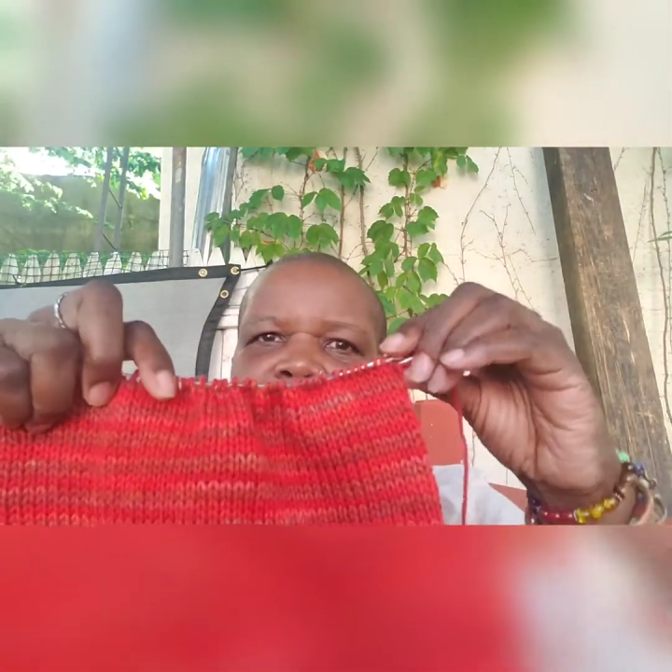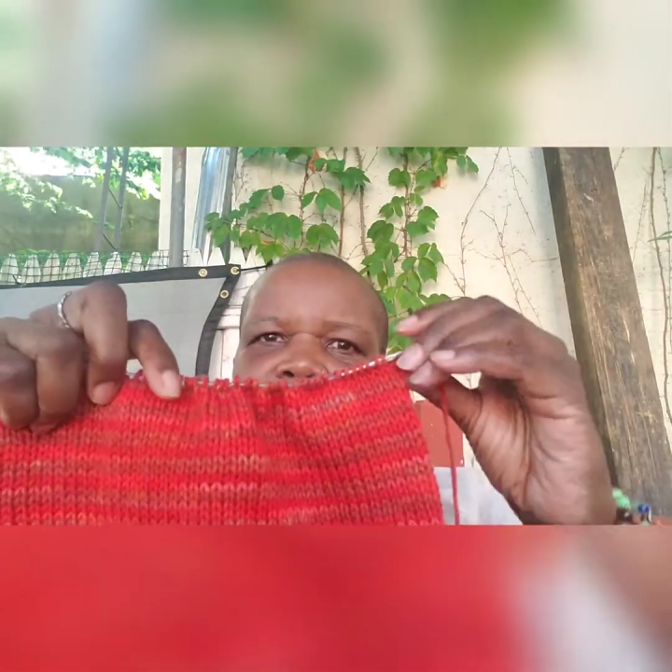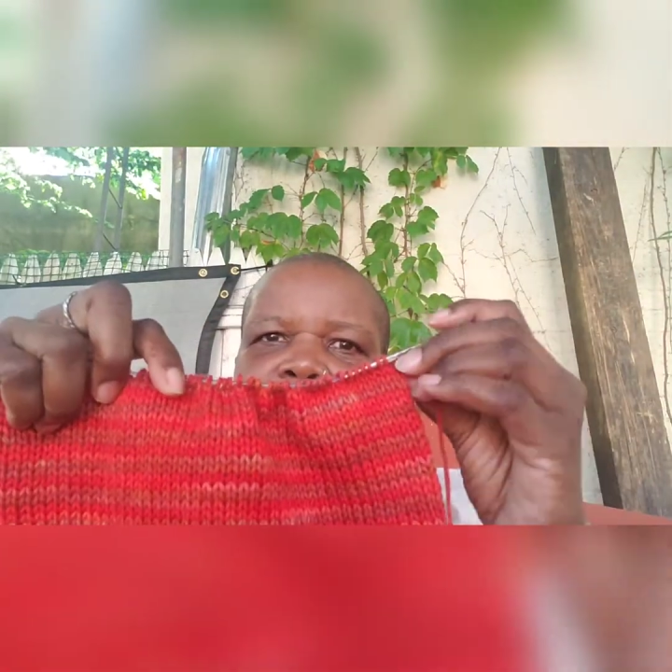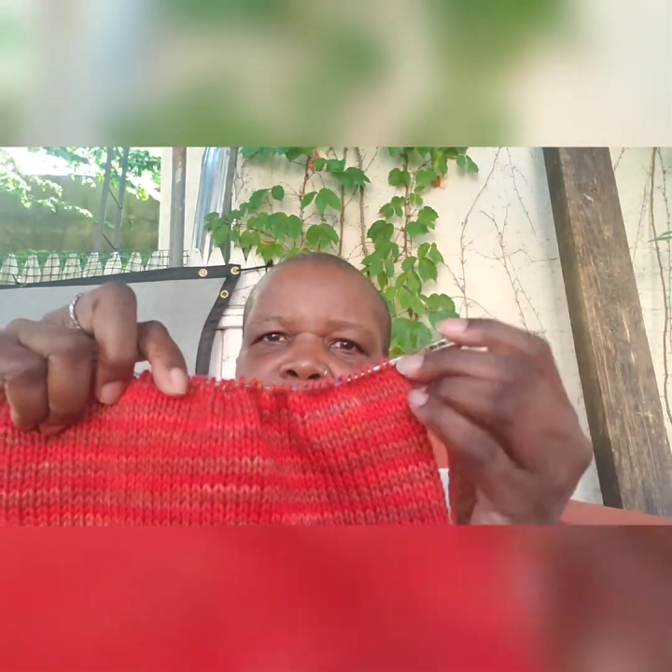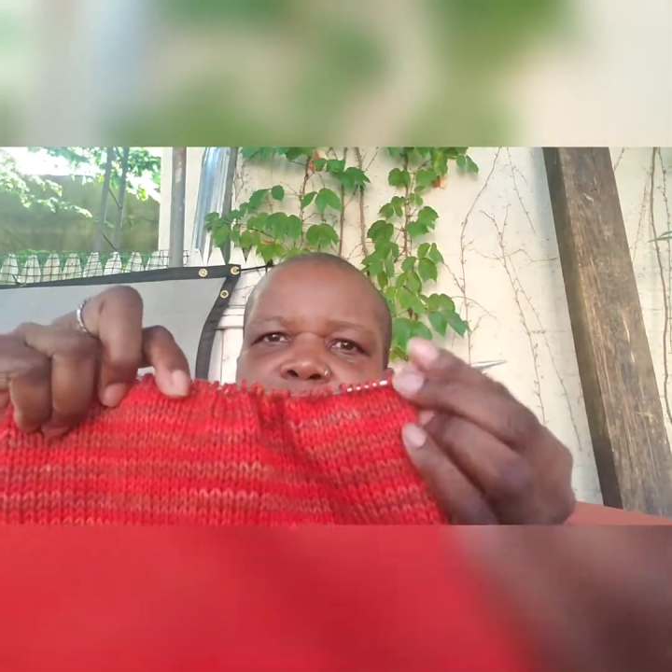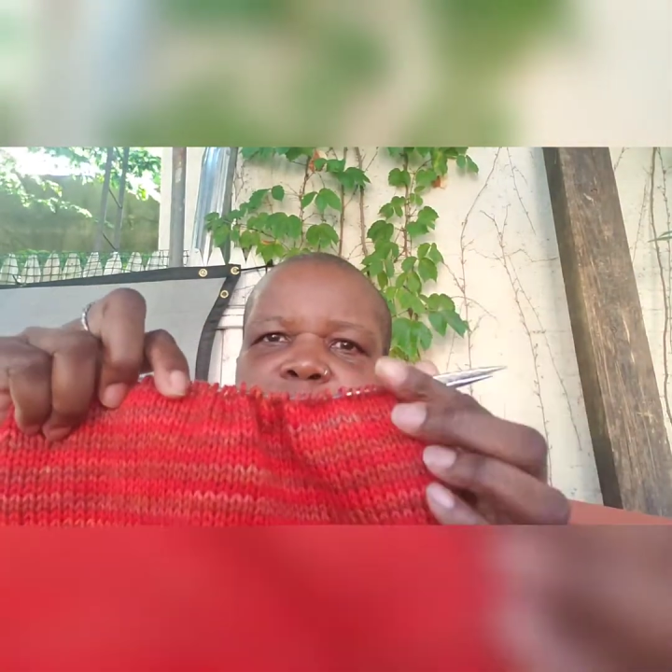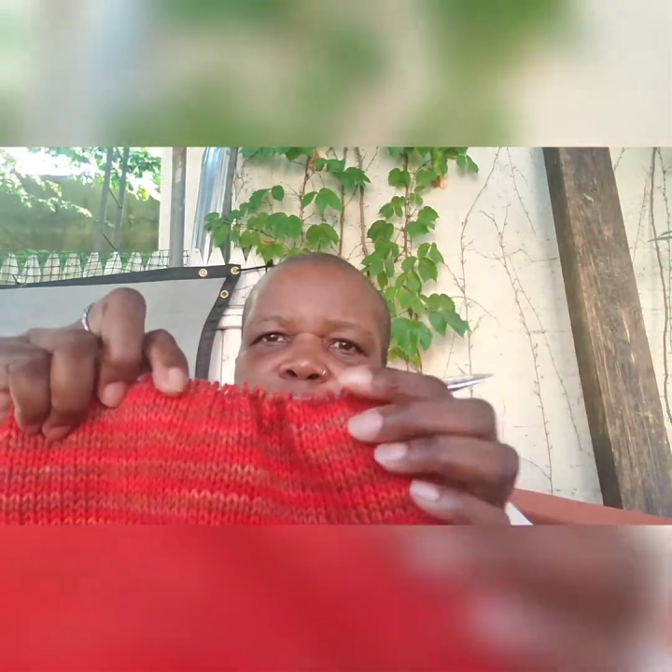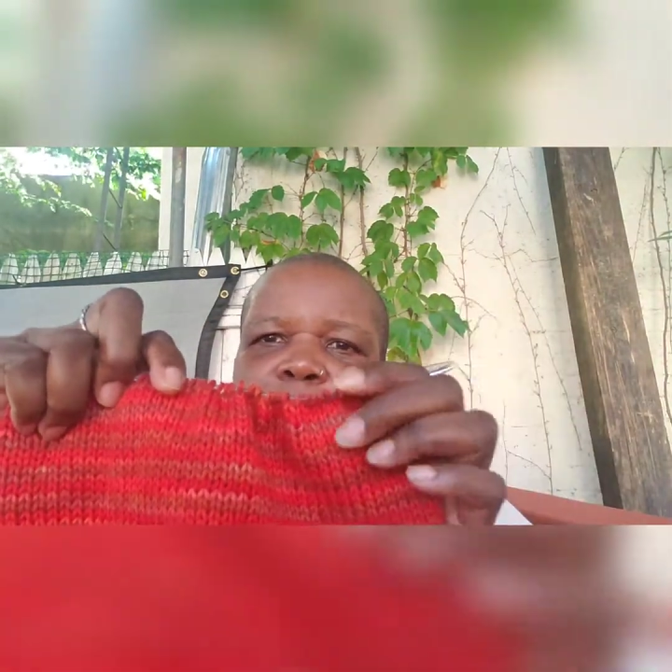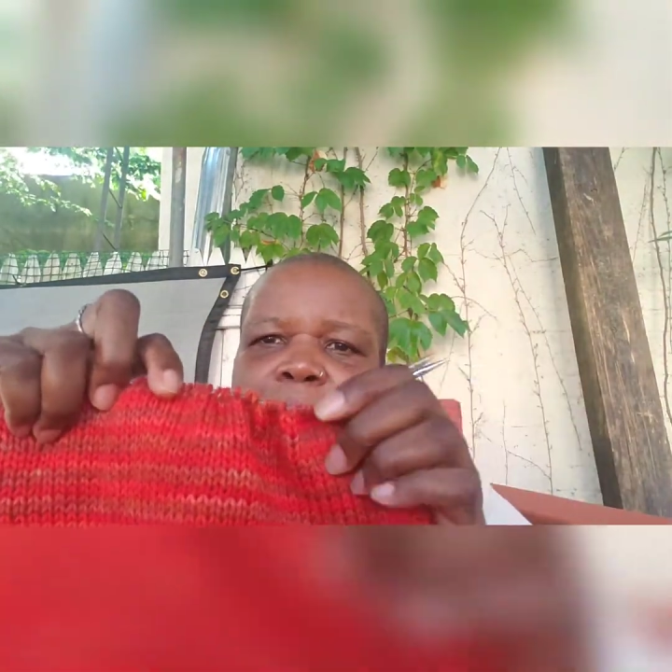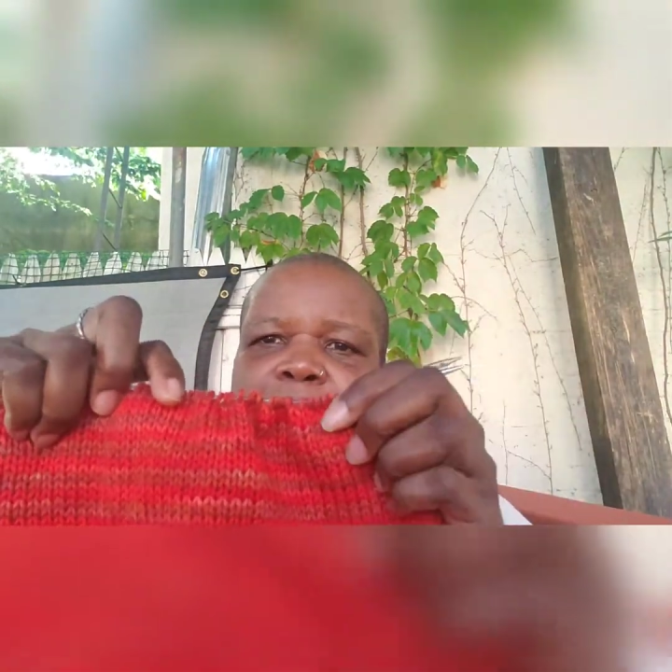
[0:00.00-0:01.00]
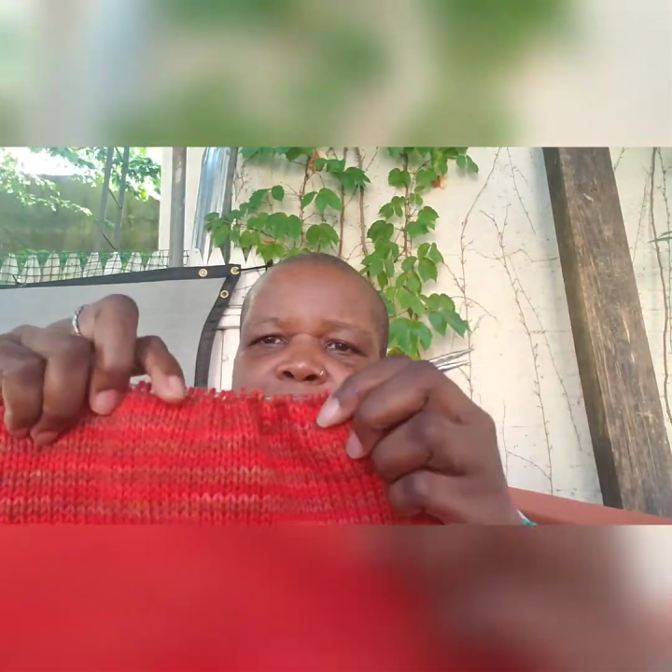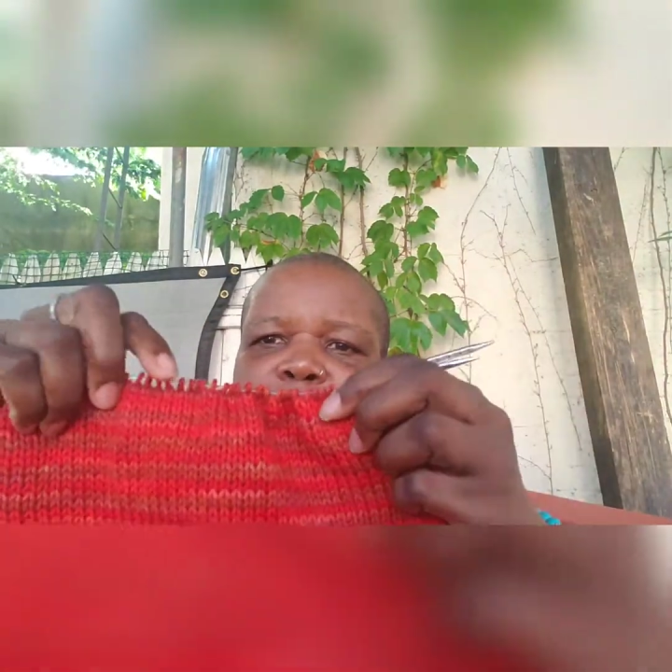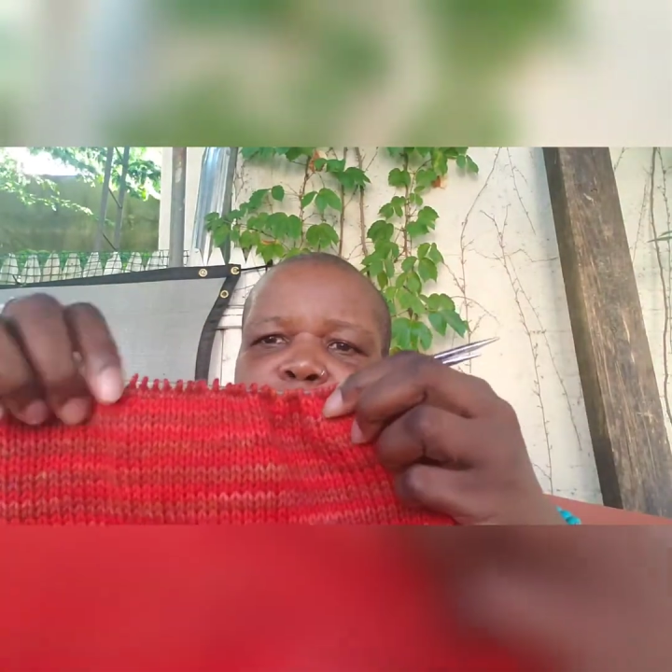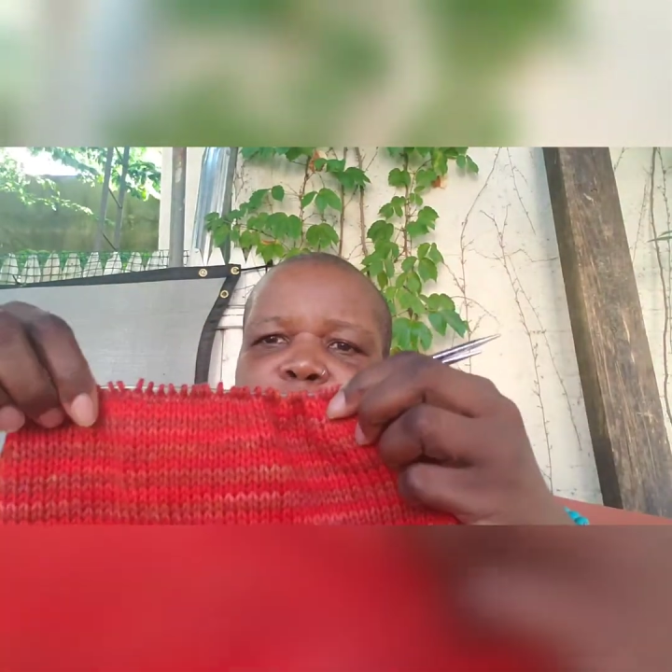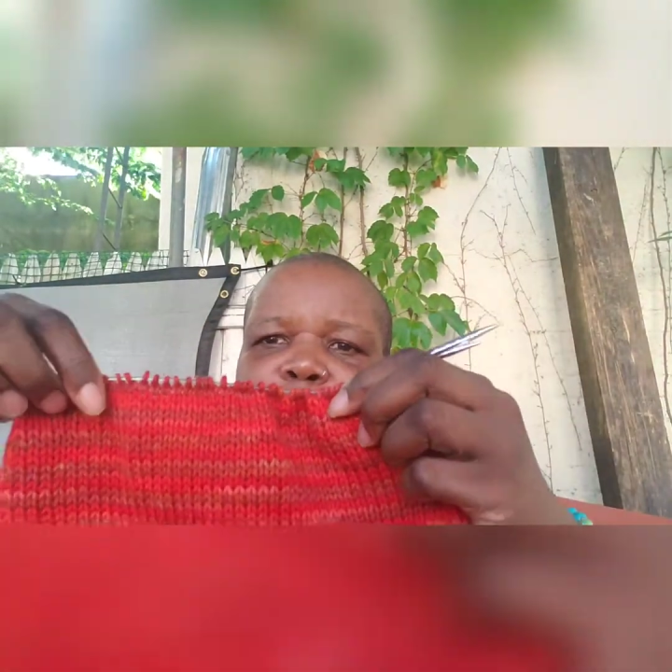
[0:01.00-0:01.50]
in so I can
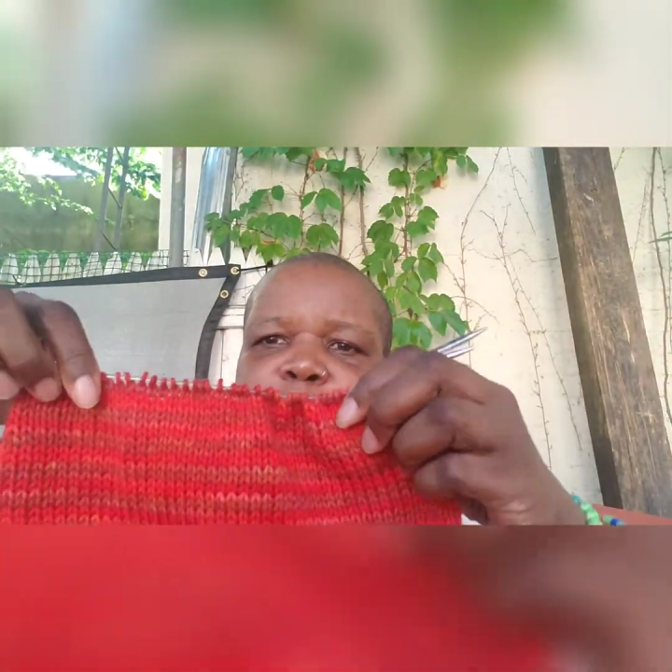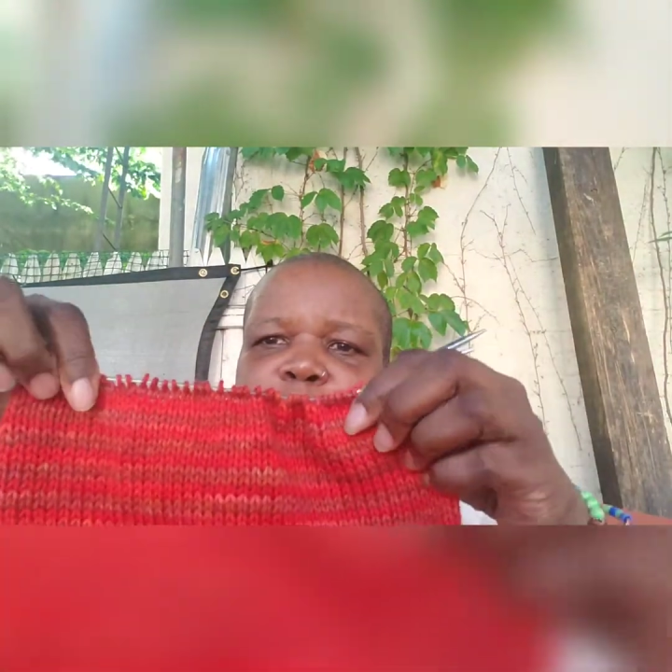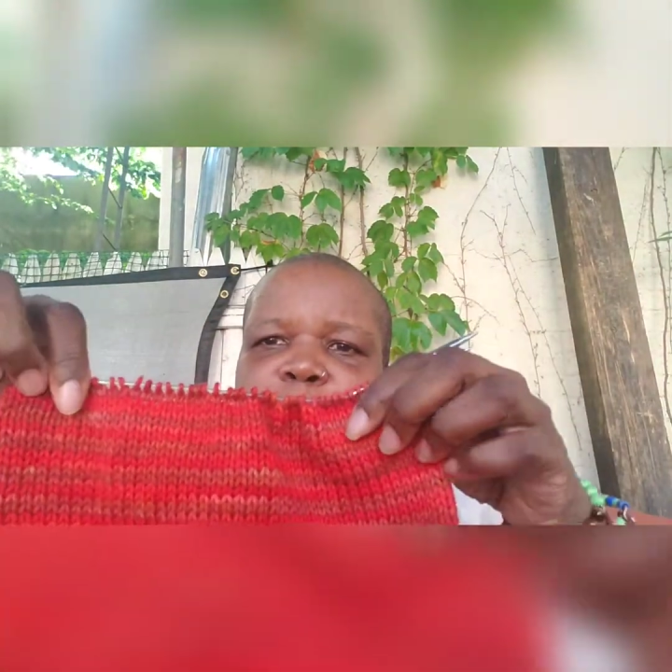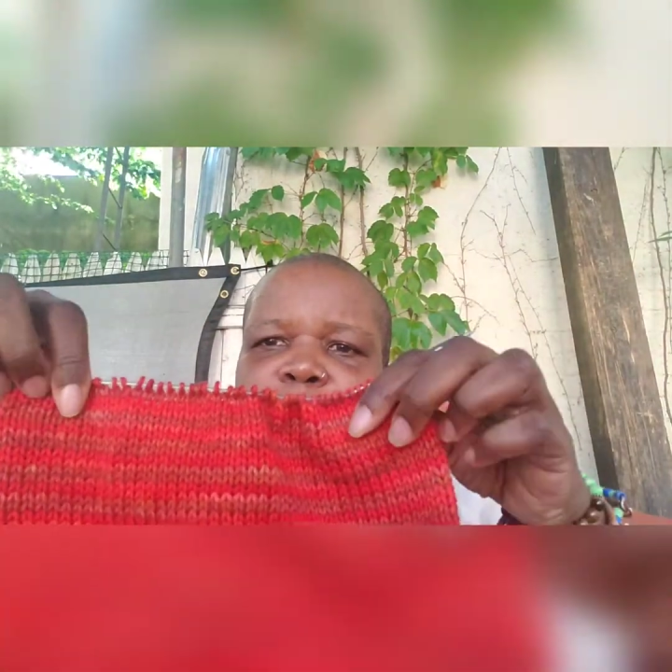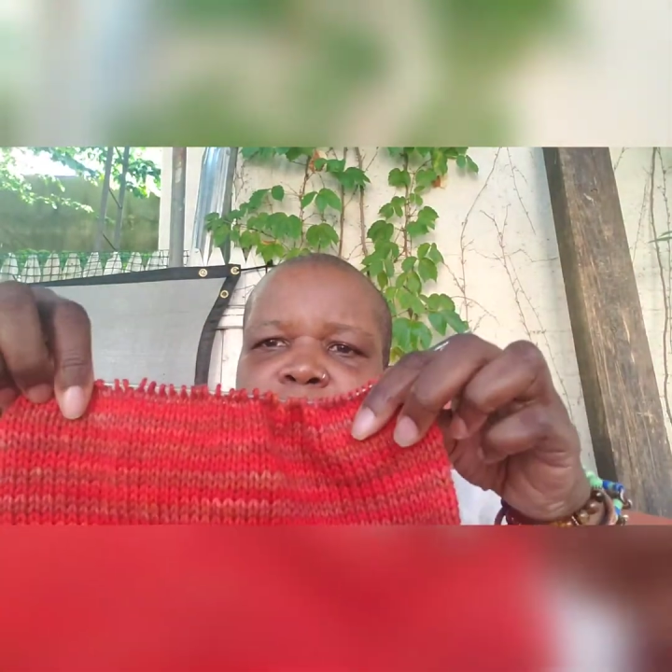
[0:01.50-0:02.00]
do the rib